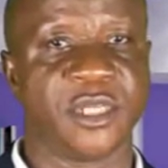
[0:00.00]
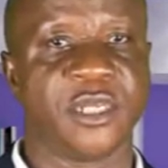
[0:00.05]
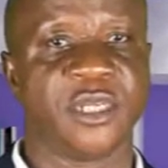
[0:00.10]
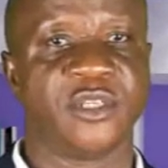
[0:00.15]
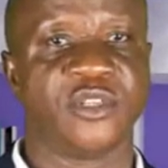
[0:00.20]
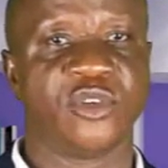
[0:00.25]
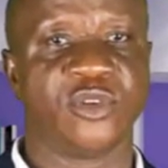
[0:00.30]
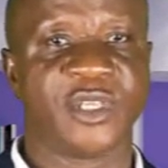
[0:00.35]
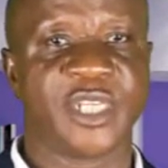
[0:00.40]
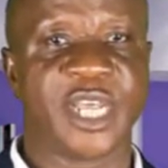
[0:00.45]

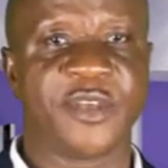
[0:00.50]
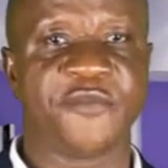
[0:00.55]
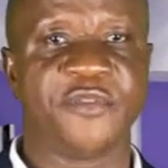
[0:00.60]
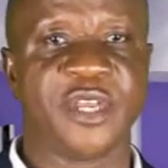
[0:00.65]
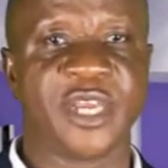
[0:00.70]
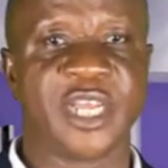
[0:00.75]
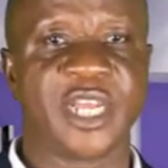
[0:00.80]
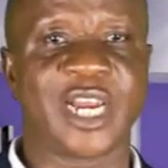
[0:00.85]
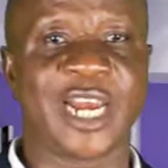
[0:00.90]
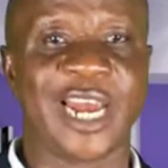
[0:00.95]
So
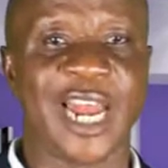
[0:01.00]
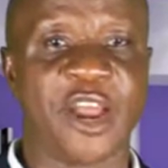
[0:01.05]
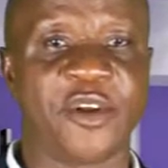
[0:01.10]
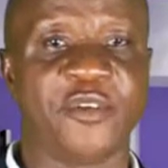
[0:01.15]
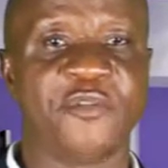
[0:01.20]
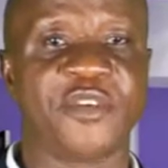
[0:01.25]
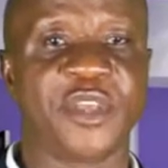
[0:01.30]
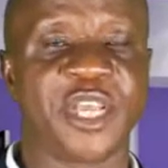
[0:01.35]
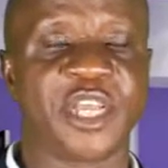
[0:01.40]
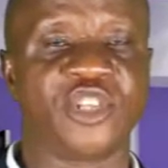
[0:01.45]
definite
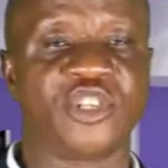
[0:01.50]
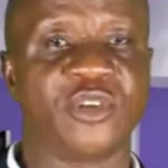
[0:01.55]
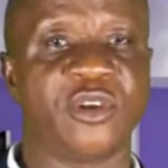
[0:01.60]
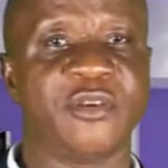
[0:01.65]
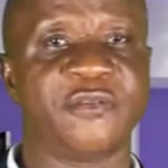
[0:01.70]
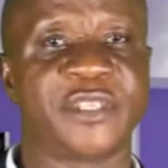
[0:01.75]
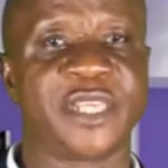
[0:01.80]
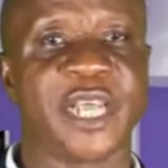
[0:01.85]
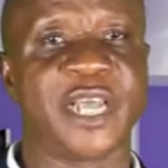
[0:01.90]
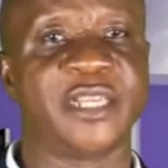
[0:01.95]
clarification
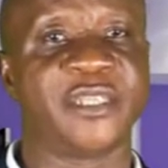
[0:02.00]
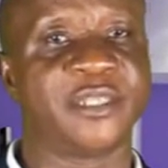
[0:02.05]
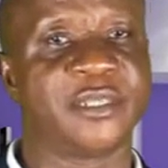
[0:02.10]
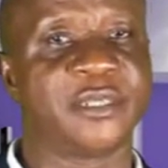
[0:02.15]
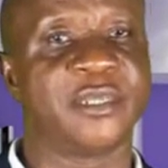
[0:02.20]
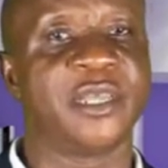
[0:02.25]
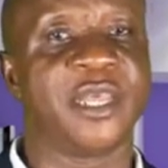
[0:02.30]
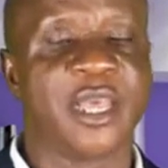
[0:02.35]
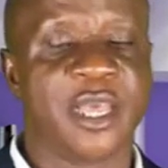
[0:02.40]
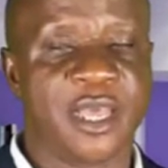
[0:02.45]
of terms,
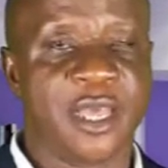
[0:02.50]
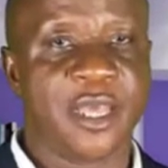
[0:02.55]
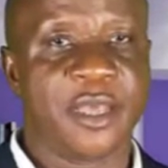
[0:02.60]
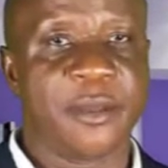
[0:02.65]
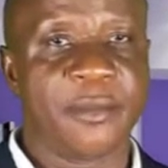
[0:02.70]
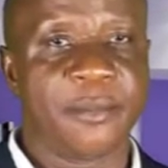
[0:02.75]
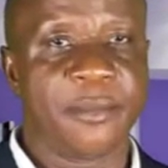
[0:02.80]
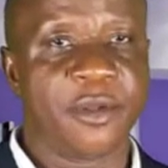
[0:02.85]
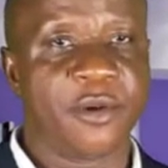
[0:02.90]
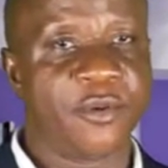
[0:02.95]

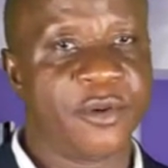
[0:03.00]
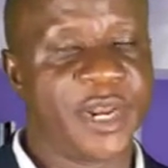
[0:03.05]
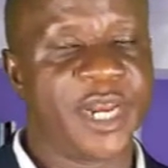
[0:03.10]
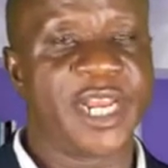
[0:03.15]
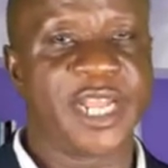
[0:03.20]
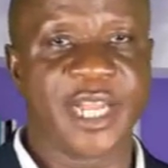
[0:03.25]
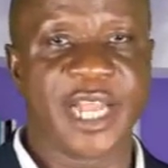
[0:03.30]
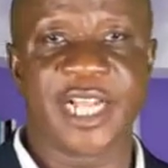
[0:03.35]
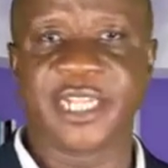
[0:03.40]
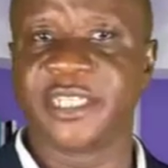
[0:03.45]

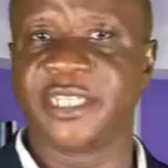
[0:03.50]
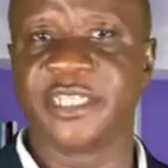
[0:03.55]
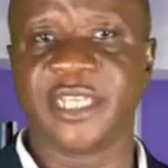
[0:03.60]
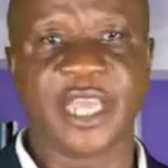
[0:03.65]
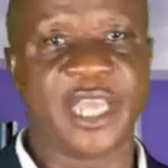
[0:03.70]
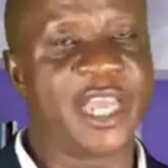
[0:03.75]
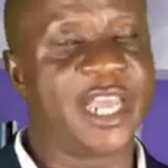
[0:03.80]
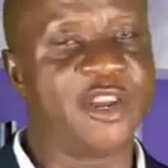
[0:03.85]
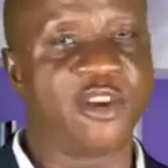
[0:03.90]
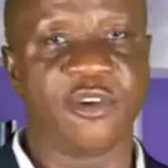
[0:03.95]
really, that is
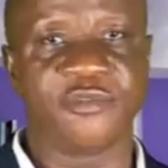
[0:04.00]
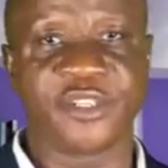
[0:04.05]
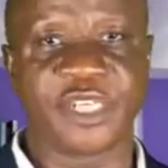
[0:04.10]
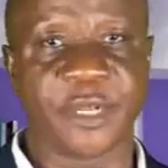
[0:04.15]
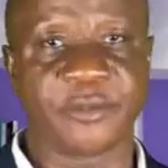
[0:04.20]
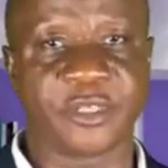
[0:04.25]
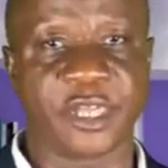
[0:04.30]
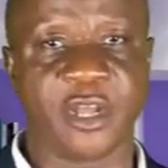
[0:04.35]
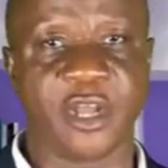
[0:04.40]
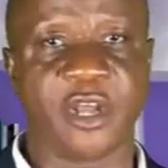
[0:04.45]
the end of
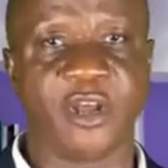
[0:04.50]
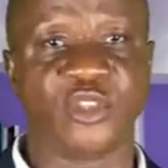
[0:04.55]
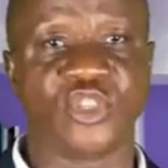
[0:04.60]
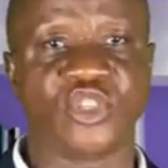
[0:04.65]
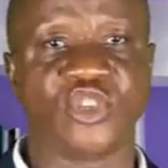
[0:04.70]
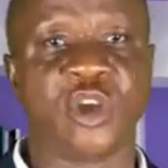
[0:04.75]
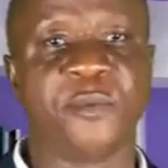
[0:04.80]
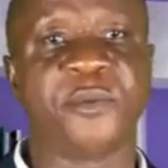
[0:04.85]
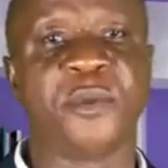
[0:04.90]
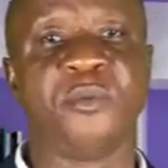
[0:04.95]
chapter 1.
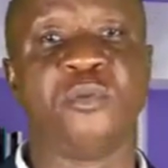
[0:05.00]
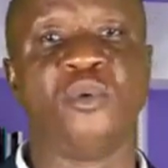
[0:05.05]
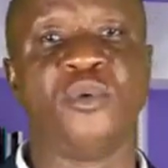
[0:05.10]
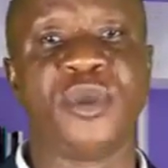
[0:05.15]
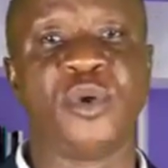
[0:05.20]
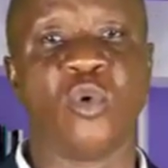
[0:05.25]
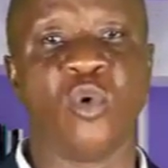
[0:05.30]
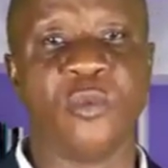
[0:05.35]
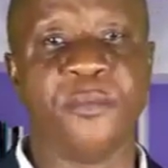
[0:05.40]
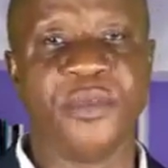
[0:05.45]
Some people will
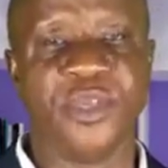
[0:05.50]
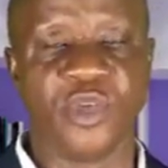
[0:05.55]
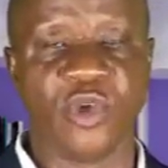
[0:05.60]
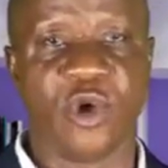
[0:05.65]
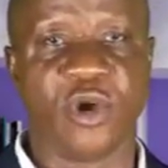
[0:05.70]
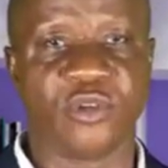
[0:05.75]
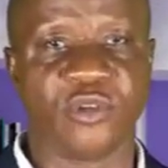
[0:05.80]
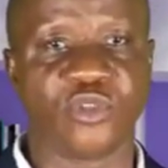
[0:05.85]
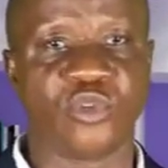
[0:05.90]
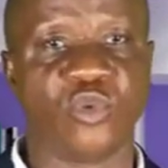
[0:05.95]
go
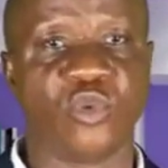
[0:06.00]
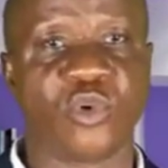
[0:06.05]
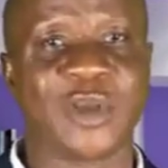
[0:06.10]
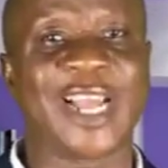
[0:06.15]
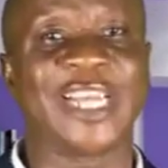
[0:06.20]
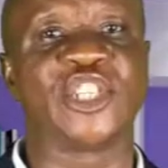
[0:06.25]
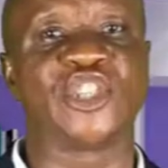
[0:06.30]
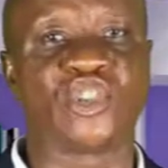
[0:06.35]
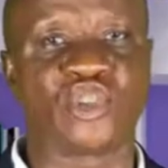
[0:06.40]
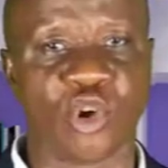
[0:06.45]
beyond to look
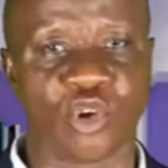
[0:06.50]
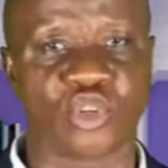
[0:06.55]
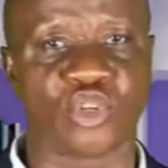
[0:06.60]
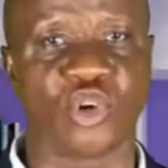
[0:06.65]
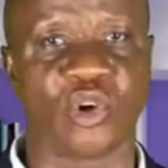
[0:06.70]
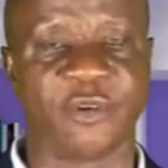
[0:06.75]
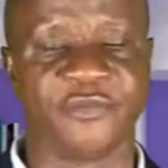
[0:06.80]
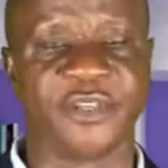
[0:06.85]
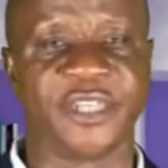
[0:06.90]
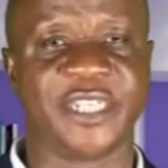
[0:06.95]
at structure
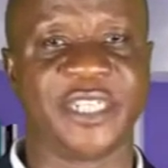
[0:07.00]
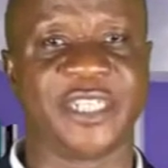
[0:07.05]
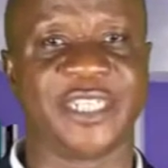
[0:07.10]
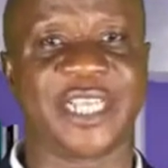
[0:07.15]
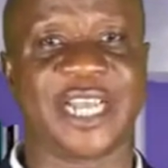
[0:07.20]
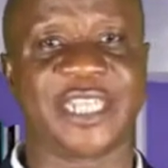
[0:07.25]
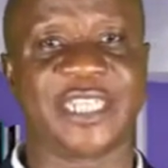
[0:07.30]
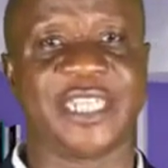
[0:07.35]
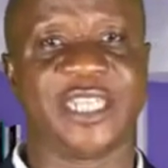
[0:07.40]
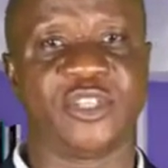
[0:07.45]
of the
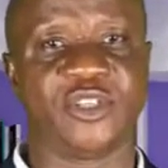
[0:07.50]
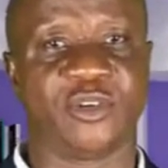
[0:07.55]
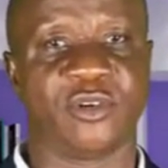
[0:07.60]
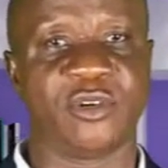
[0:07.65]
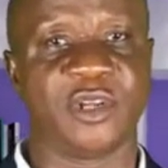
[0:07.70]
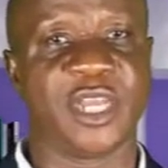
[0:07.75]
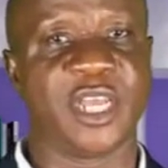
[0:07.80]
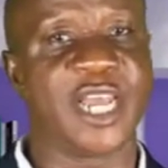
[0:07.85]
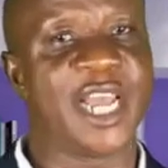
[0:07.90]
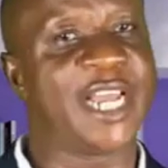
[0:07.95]

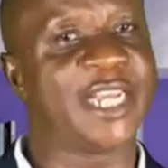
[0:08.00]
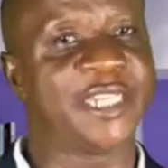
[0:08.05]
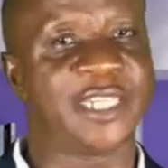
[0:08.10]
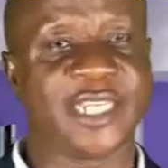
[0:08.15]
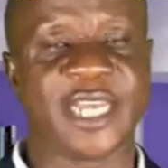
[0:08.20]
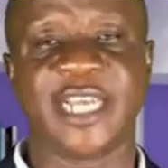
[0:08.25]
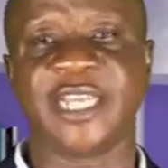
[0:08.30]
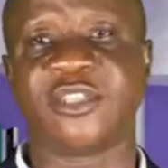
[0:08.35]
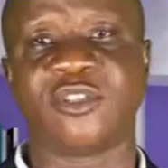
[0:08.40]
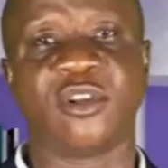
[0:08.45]
dissertation. I
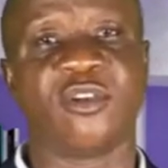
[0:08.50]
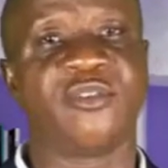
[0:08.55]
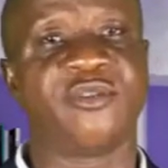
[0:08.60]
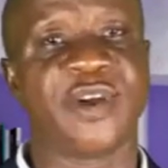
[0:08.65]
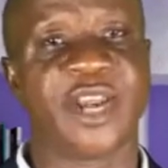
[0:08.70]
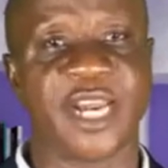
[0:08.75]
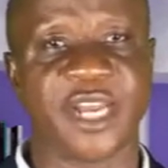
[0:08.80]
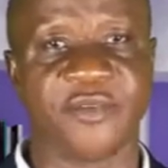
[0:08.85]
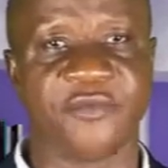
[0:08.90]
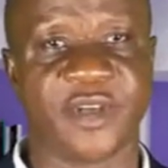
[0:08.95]
say it's not
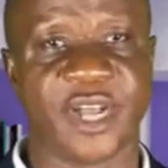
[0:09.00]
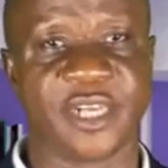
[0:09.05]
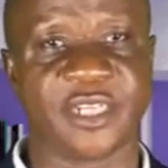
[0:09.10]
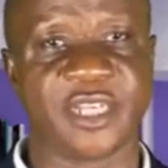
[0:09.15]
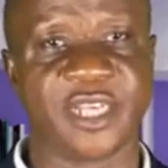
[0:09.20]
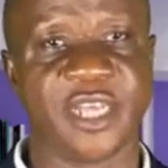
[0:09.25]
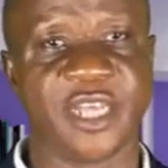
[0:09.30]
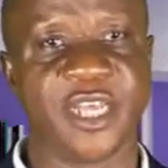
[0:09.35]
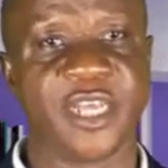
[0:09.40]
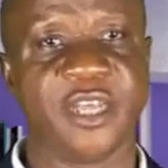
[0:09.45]
relevant
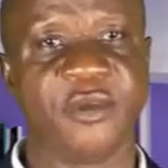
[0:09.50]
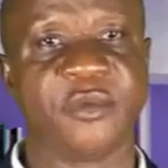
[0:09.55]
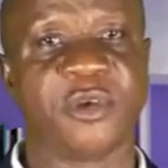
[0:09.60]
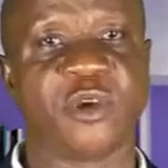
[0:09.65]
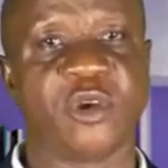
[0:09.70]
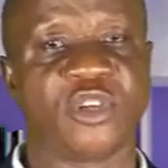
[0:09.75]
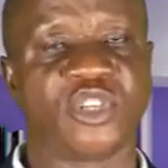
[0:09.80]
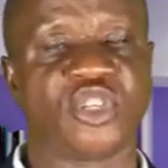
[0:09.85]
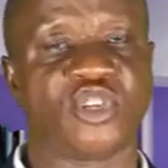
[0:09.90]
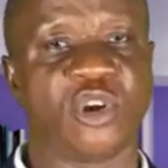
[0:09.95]

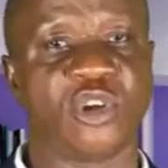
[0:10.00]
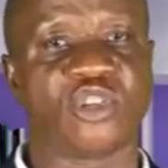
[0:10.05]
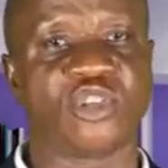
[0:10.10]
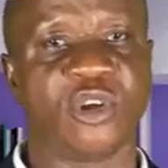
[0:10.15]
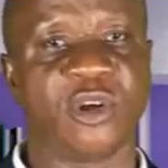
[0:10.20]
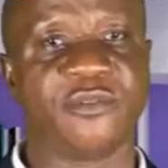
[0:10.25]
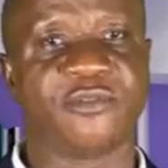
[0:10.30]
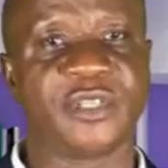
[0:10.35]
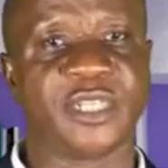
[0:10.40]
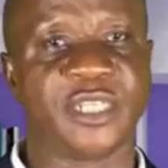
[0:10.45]
because structure
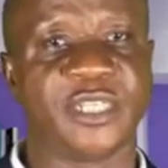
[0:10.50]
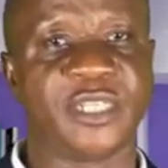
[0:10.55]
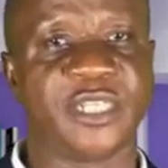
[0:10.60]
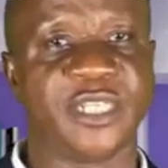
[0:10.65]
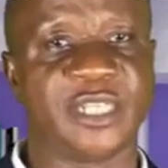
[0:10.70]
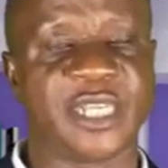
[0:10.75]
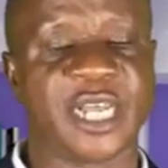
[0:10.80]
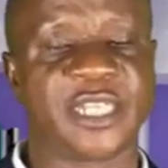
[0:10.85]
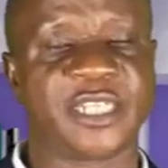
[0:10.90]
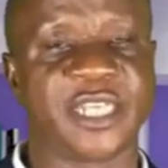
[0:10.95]
of this
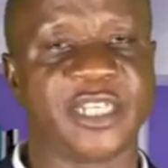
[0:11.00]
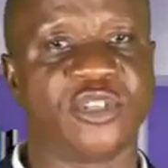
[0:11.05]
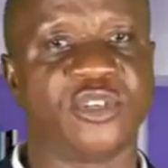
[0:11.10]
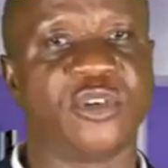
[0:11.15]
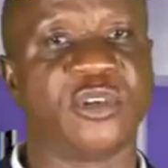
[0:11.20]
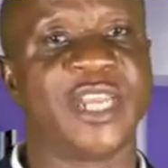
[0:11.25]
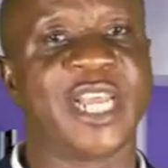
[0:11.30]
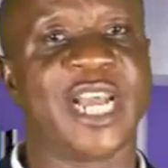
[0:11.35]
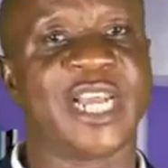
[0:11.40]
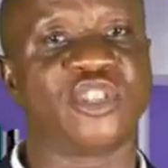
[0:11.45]

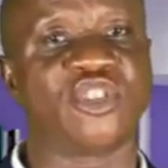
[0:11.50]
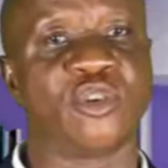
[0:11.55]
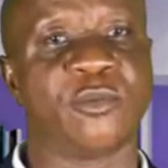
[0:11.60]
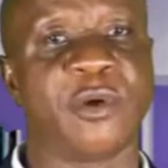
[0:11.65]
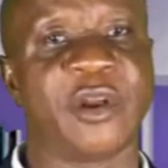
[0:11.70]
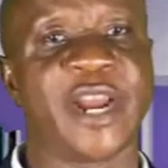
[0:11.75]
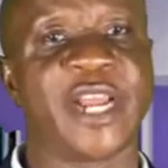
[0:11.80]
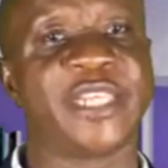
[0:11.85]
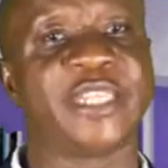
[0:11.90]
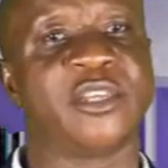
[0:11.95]
dissertation, they are
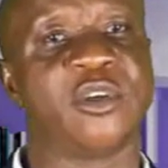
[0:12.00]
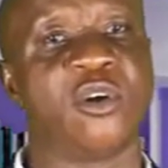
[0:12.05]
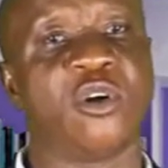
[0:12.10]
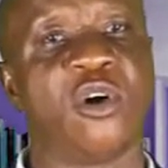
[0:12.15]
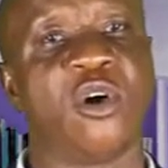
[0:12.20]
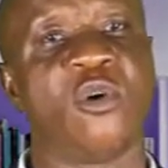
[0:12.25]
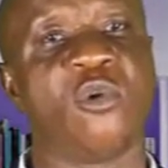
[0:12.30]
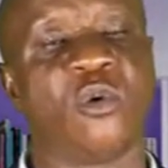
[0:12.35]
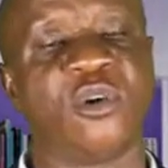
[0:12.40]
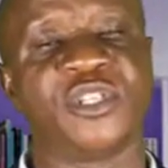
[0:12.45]
summarizing
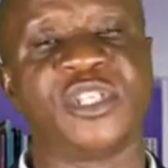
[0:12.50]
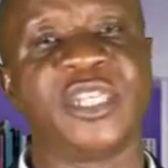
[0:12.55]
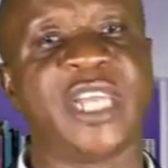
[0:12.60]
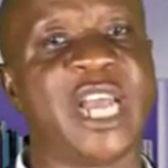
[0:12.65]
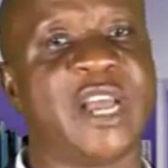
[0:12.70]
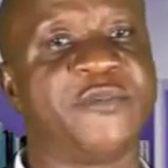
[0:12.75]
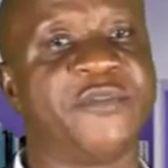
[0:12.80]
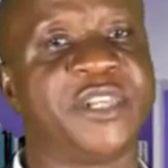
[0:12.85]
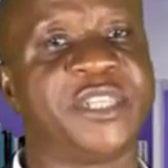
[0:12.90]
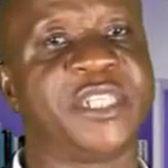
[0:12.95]
all what they
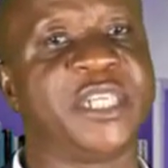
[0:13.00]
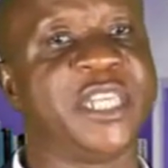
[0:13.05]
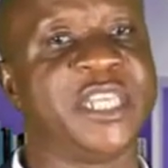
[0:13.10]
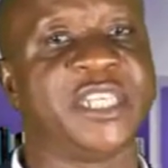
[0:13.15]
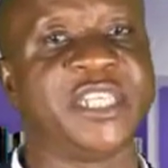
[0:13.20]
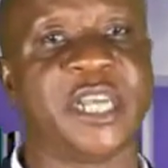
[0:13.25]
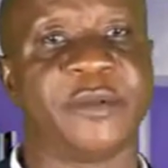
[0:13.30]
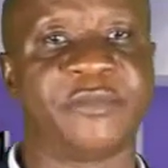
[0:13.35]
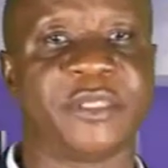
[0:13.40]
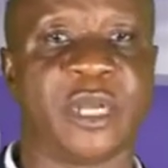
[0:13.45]
have written in
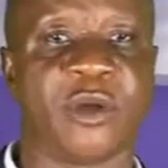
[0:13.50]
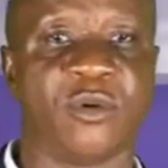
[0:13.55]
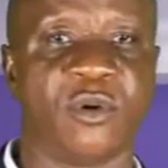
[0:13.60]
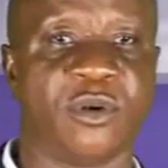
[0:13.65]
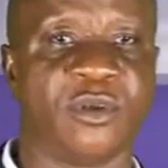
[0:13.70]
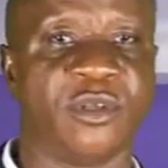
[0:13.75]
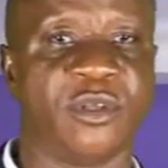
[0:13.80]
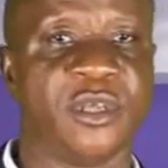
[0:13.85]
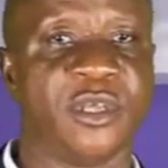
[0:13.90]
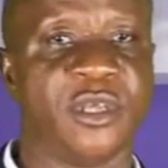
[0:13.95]
chapter 1.